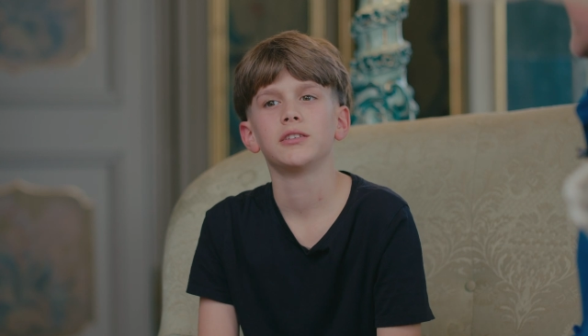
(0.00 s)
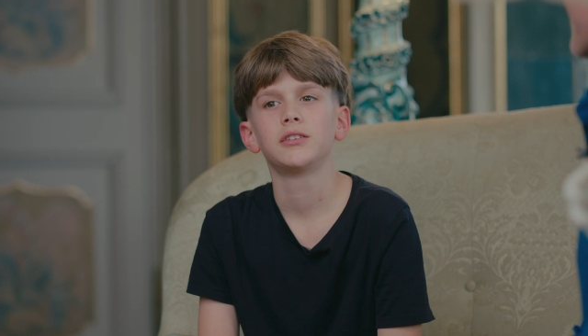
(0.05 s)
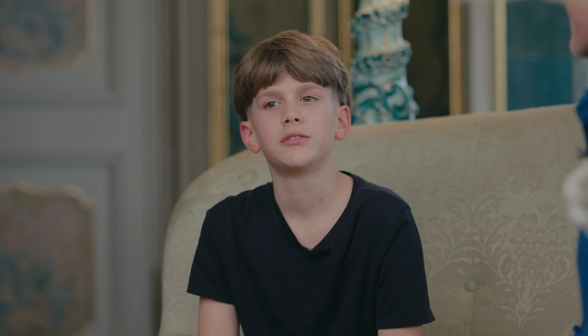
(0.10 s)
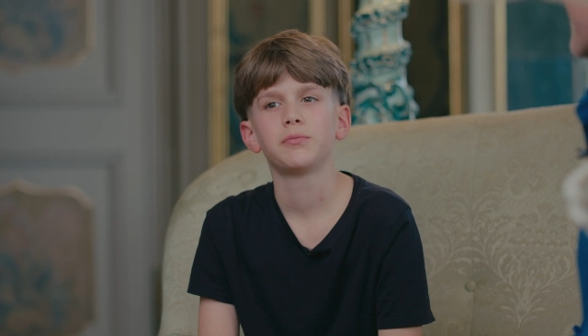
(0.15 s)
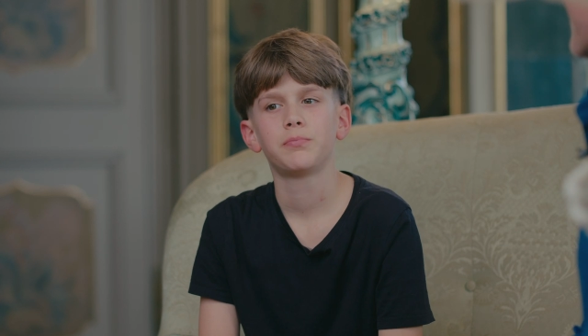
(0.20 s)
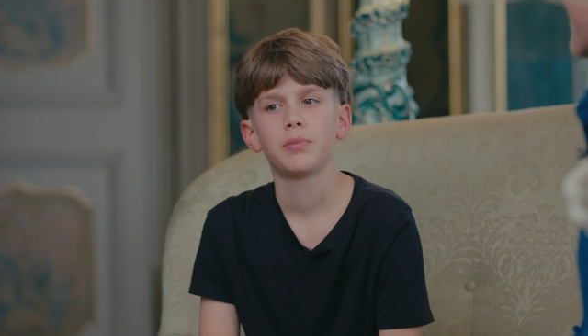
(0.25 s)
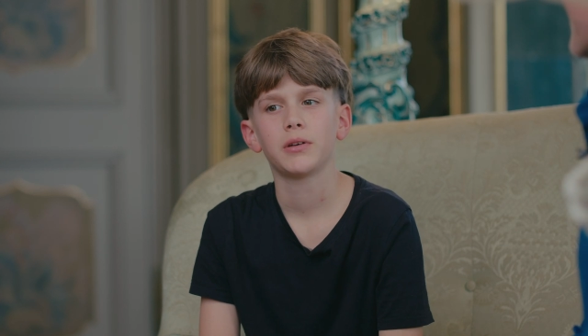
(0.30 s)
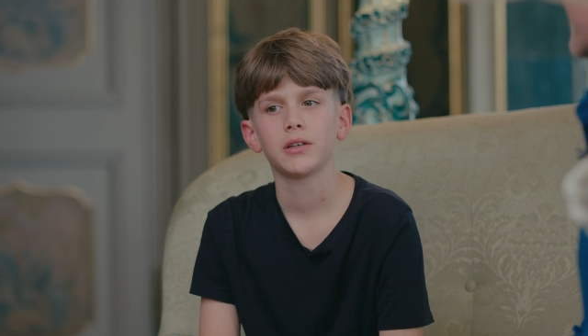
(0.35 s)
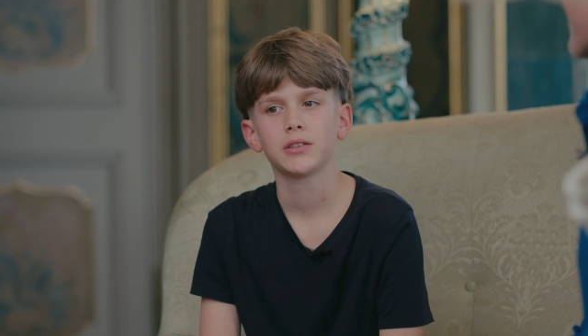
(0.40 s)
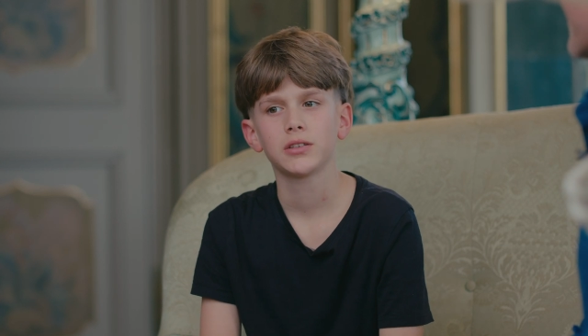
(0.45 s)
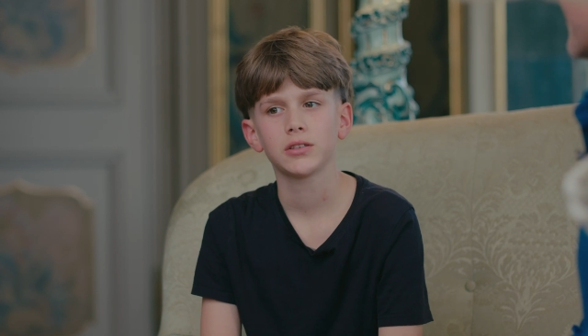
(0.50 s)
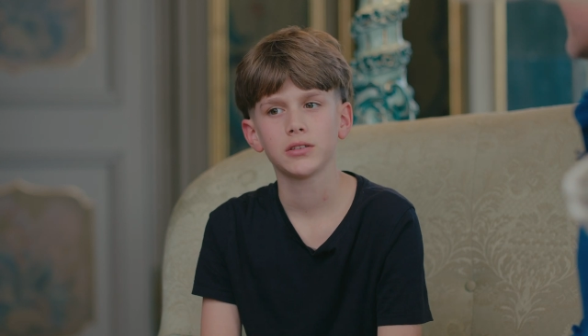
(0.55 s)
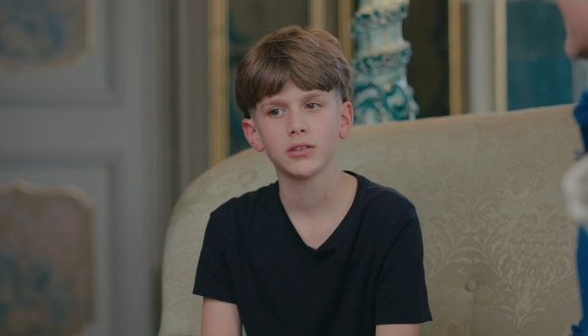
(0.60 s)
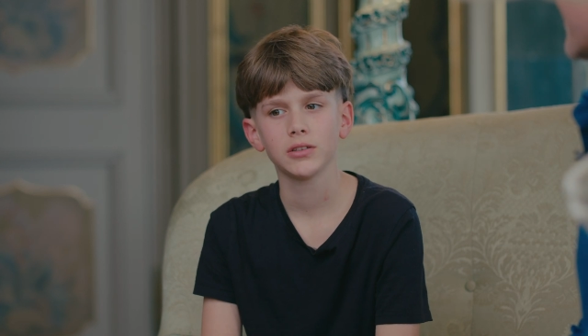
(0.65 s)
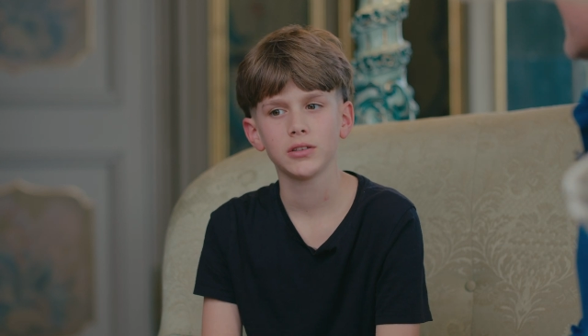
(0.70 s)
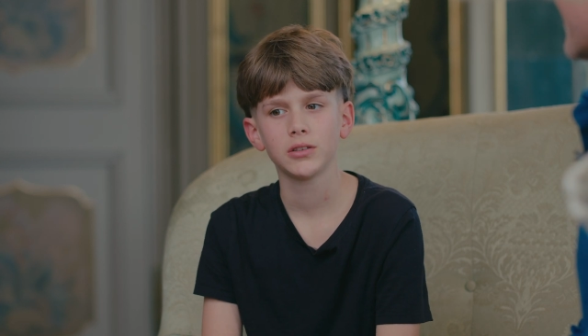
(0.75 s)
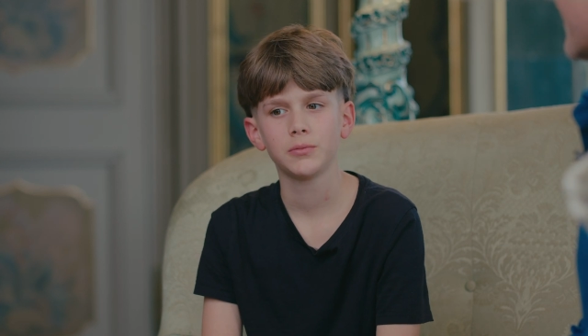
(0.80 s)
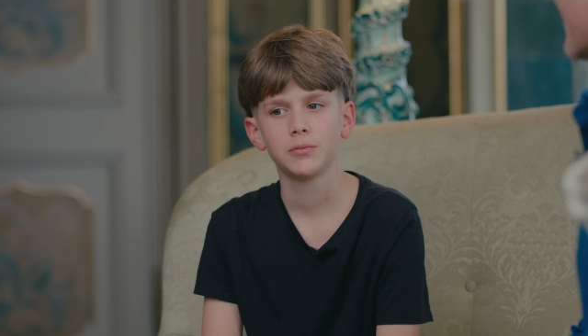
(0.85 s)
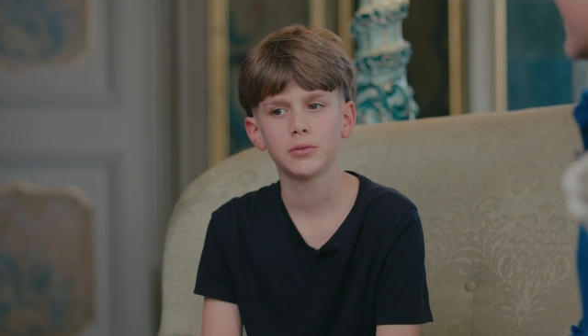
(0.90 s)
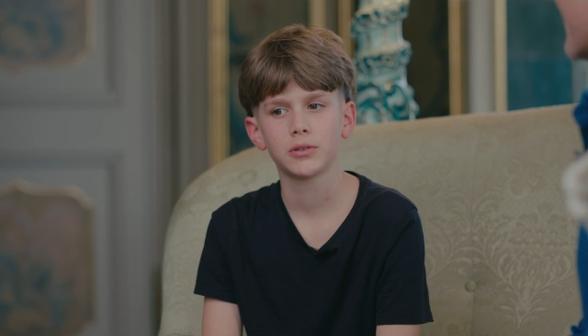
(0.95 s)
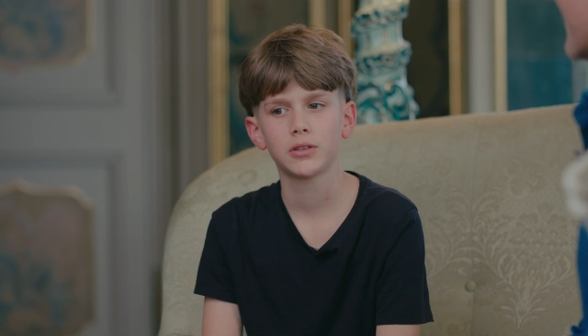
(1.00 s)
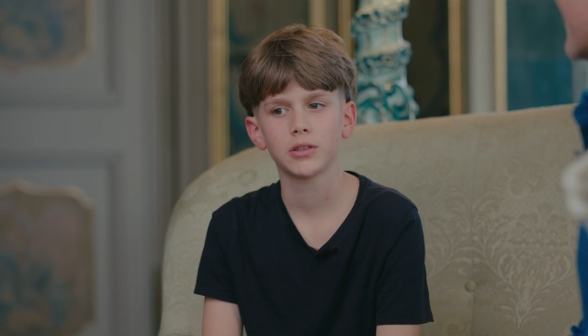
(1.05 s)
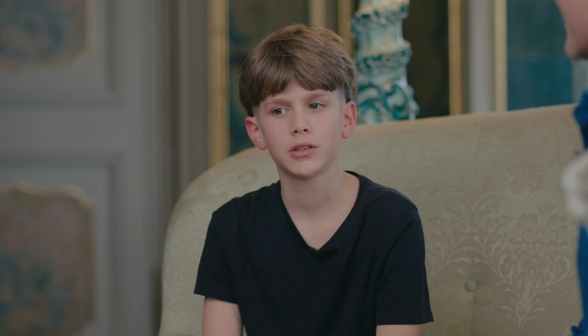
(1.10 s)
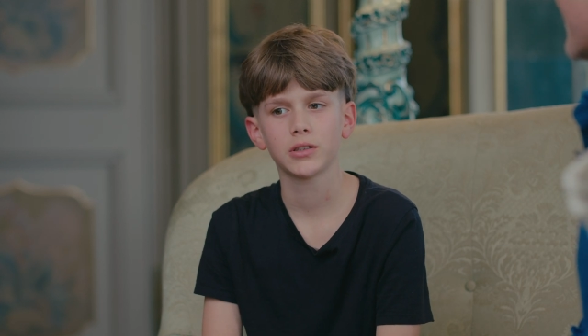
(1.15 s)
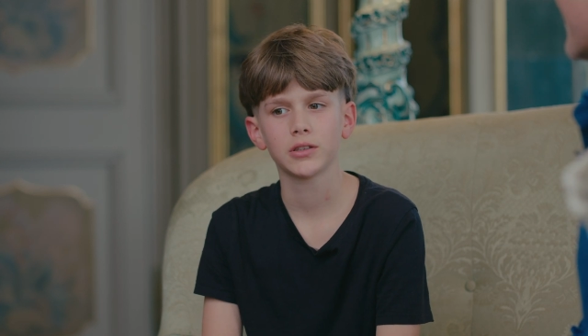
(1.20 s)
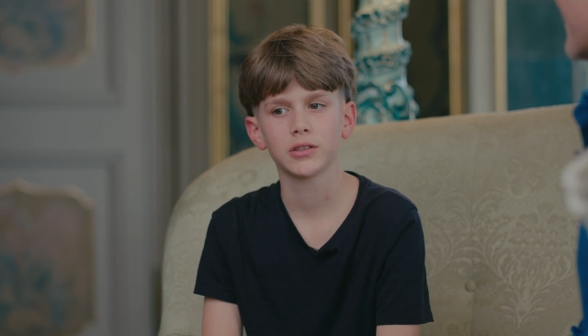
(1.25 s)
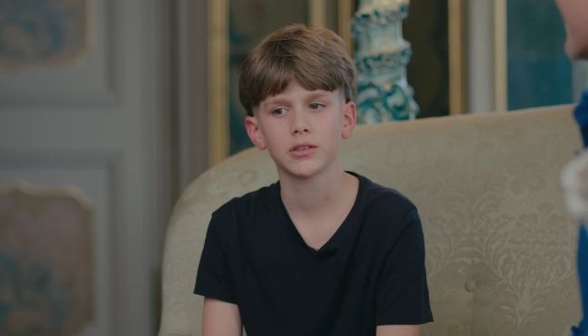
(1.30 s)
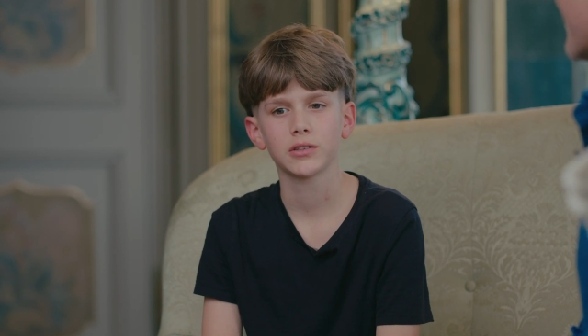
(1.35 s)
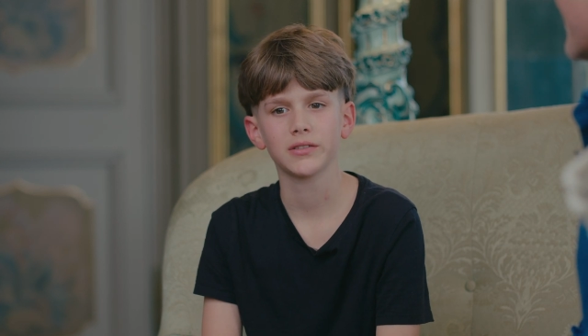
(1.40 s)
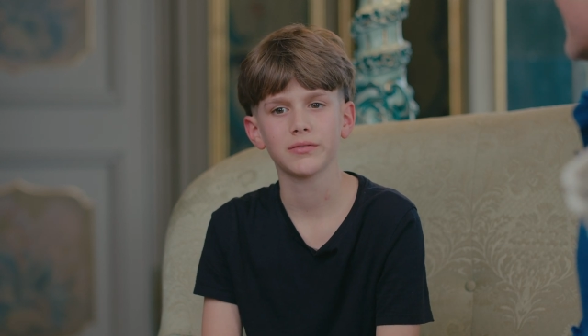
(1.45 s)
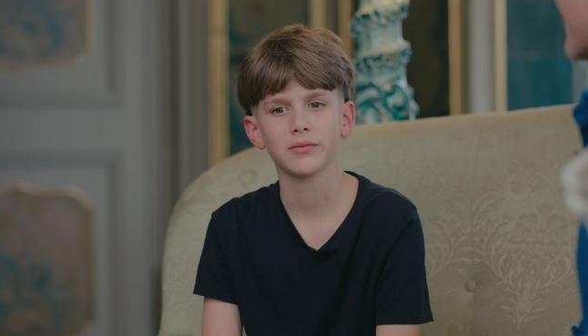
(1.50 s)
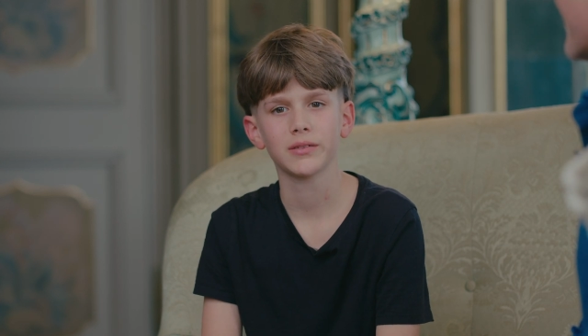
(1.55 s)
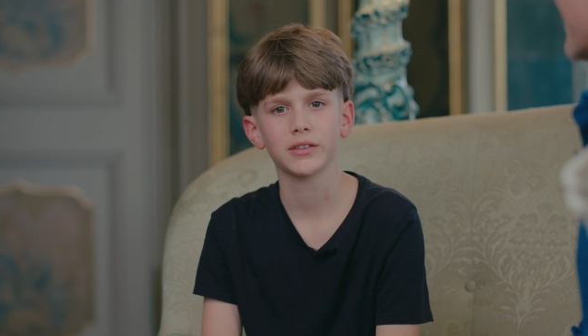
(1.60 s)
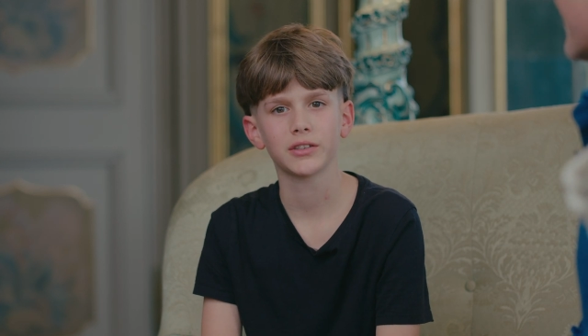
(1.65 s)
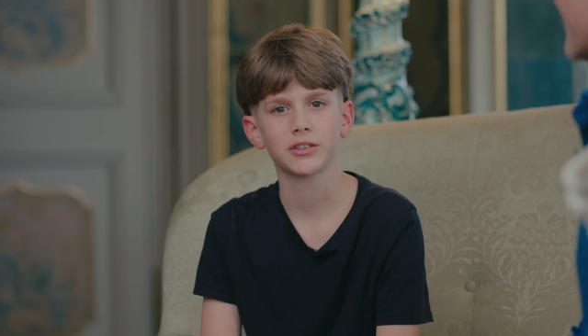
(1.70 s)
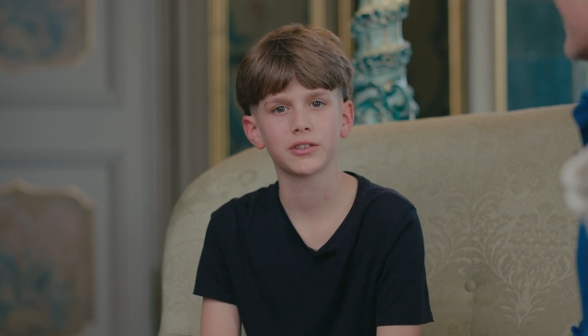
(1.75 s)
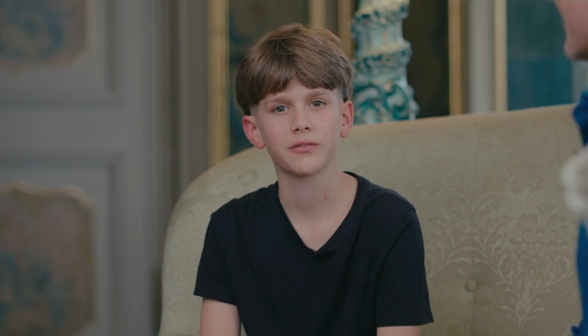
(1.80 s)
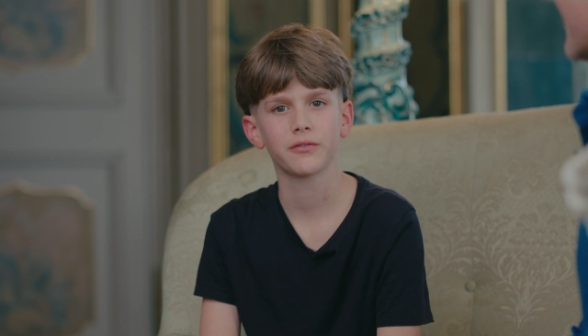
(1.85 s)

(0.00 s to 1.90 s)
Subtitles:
especially because of my